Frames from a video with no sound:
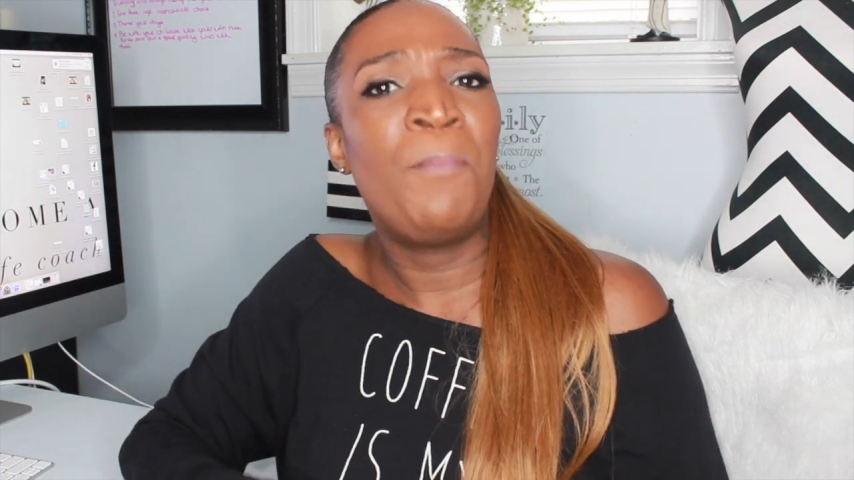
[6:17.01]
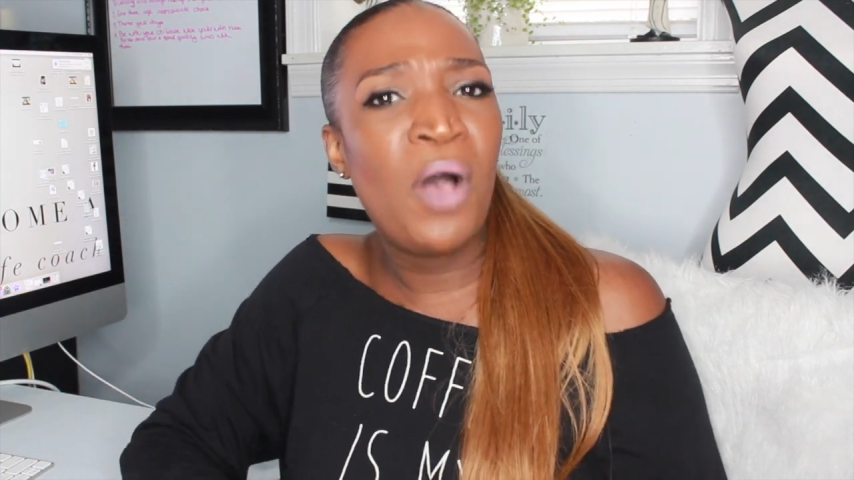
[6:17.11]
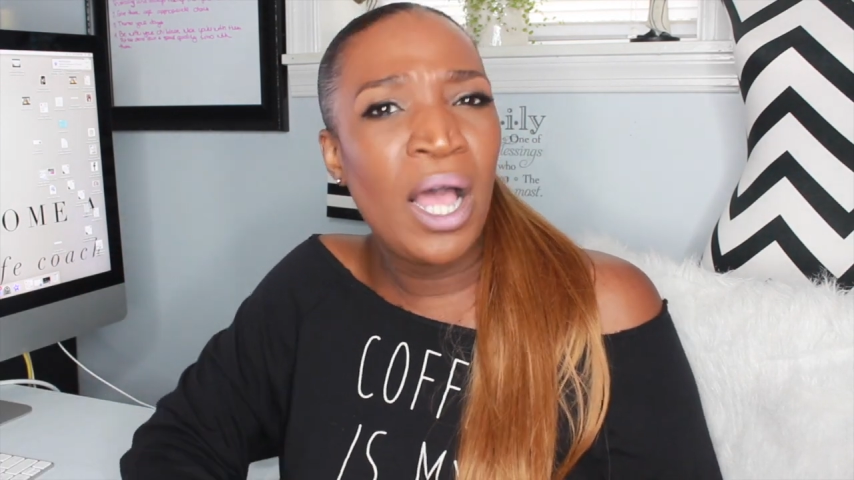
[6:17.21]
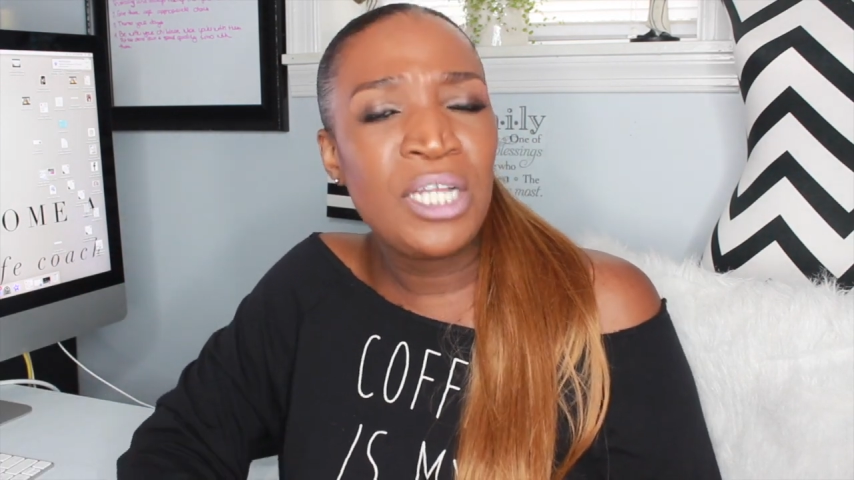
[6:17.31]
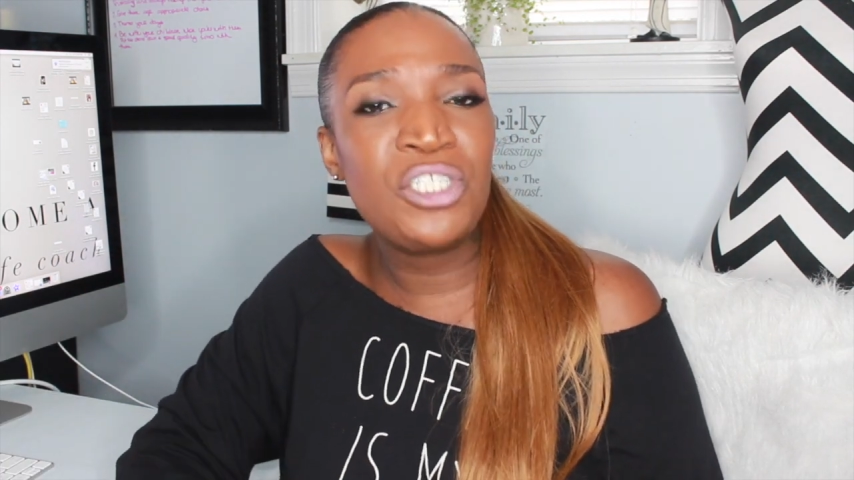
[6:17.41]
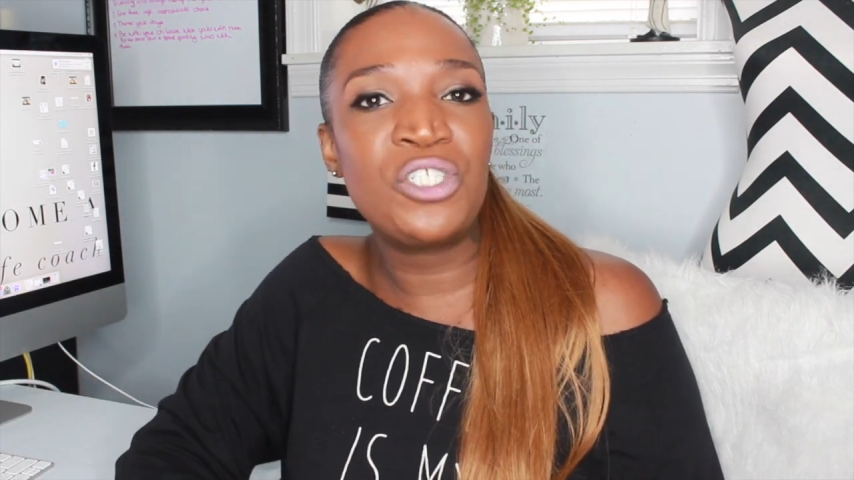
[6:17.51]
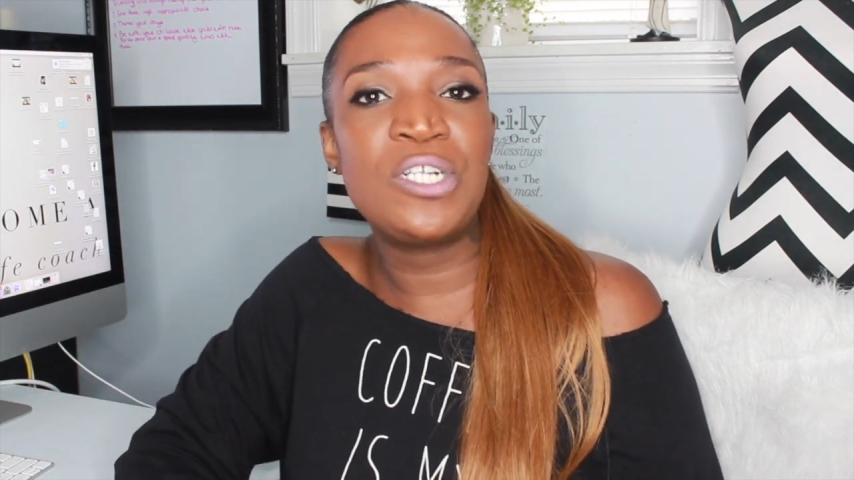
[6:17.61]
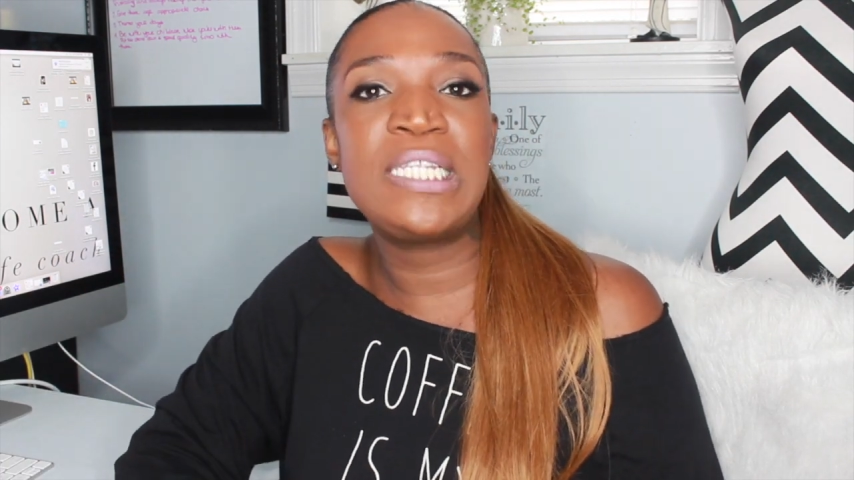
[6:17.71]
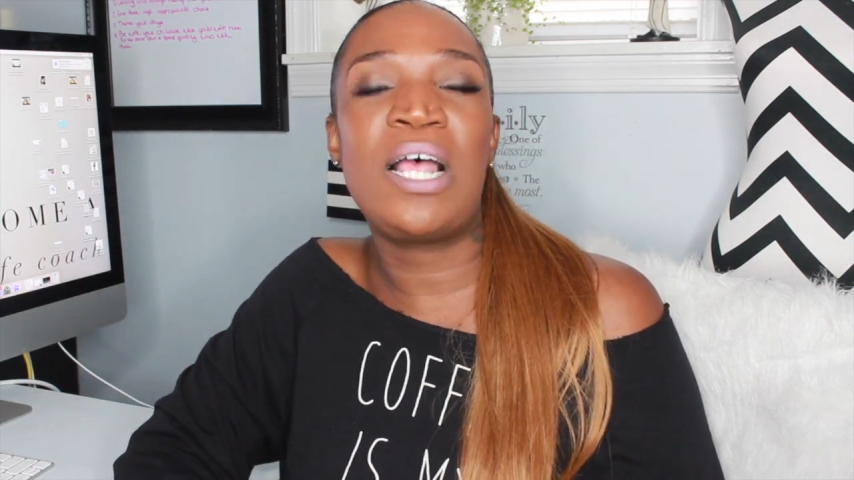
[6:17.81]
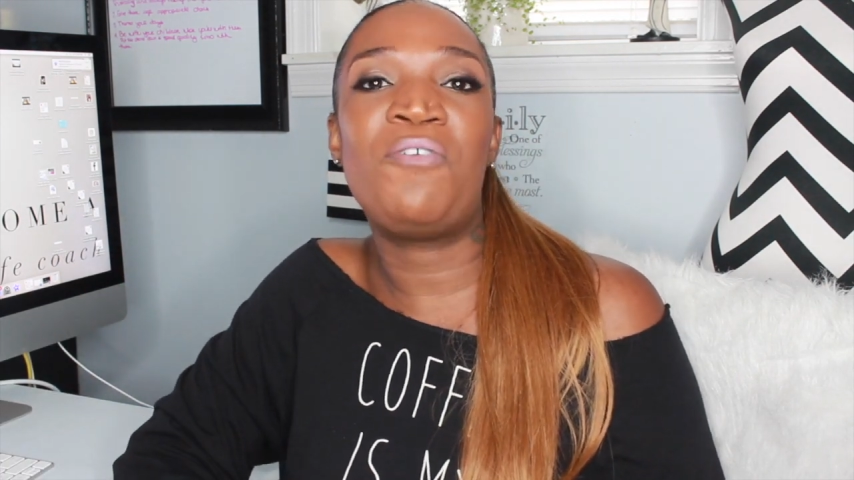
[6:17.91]
punish
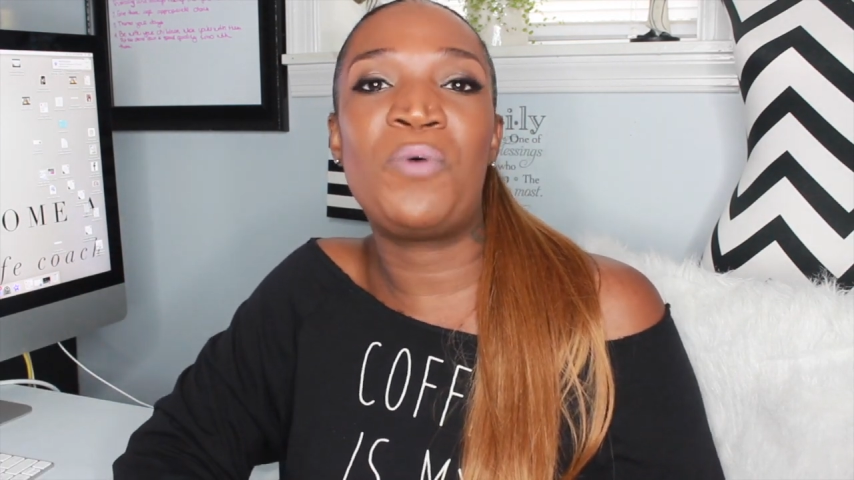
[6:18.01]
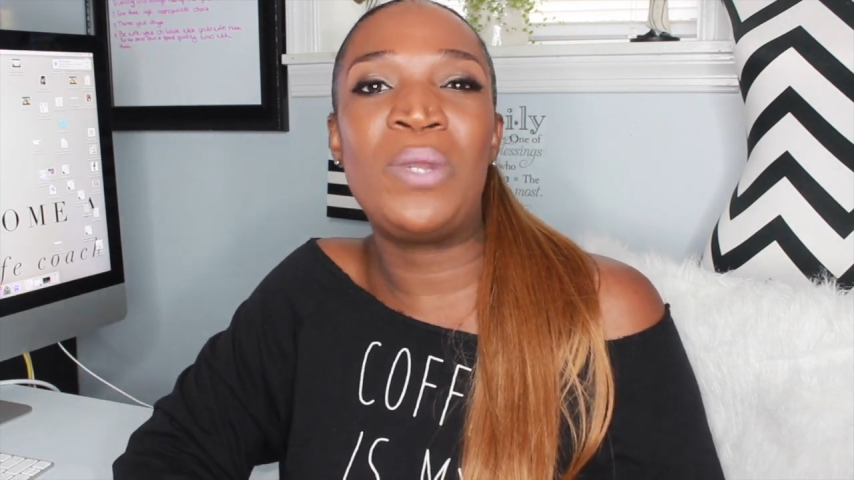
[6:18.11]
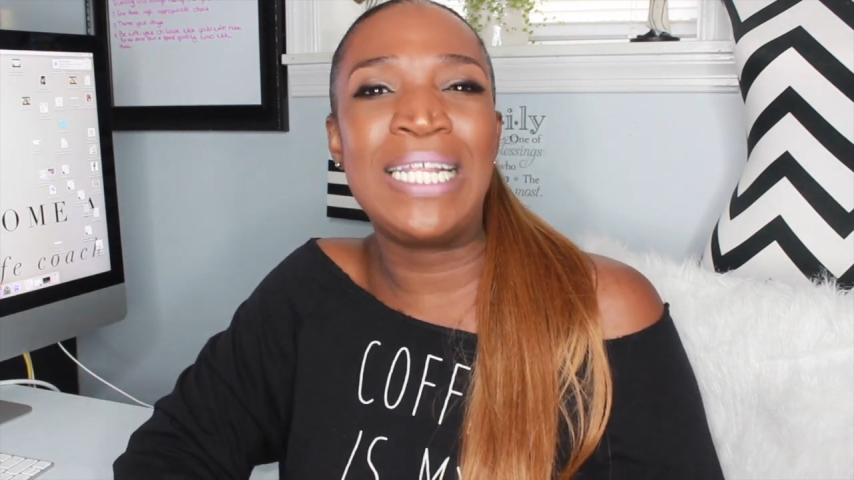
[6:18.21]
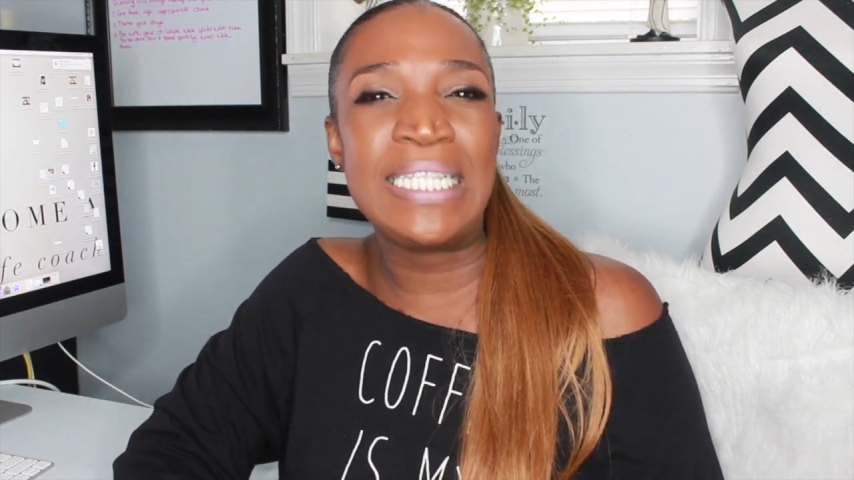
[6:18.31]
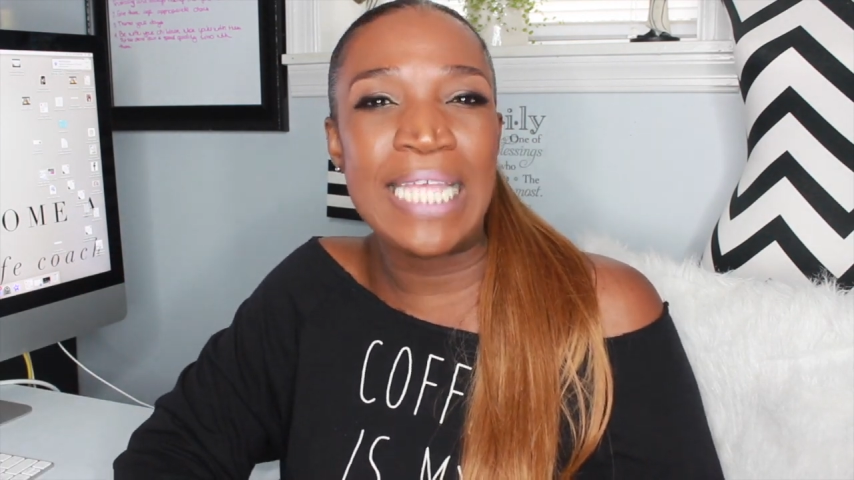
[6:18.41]
yourself on a